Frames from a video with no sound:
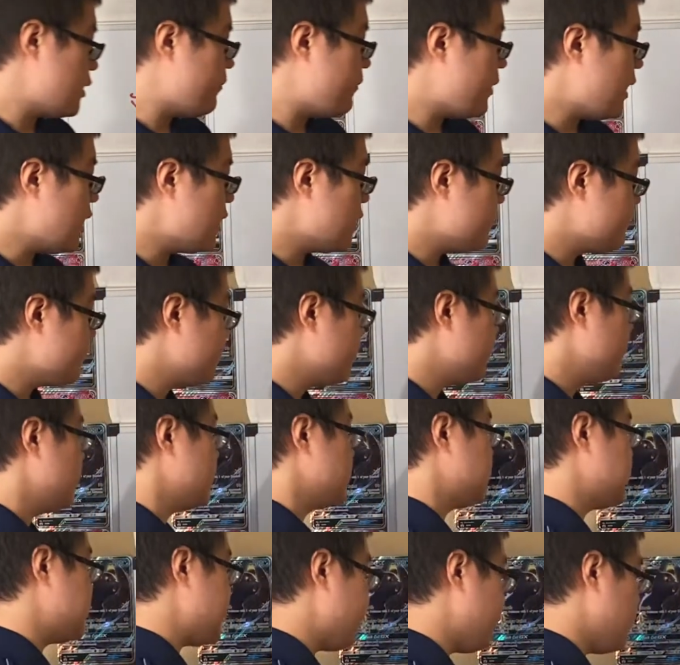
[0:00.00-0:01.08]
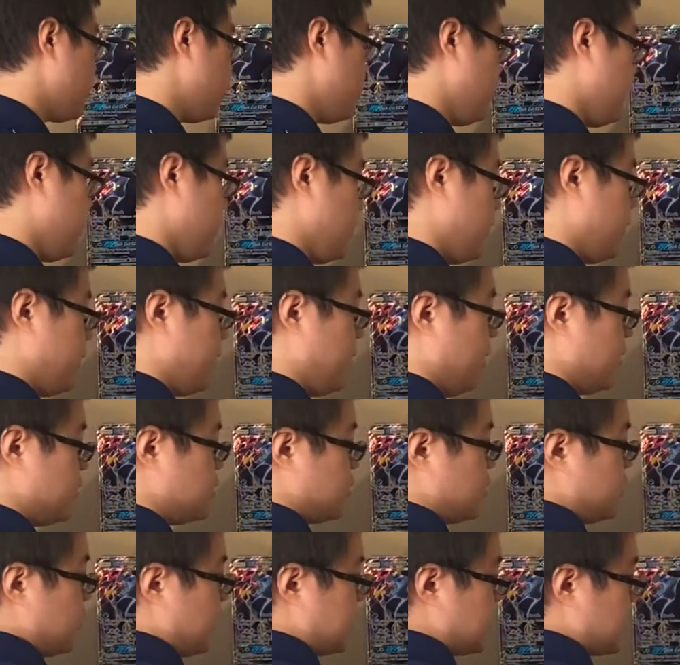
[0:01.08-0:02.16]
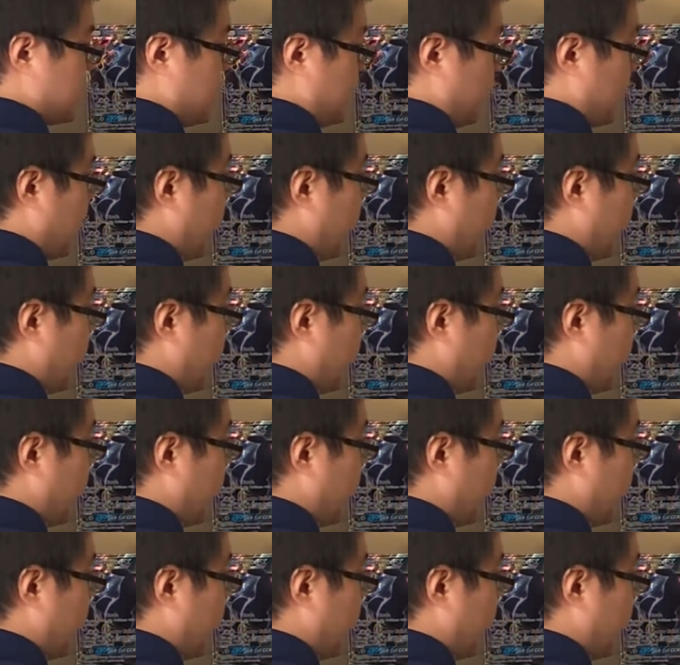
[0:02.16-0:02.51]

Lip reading: bottom? Similarly, it's just the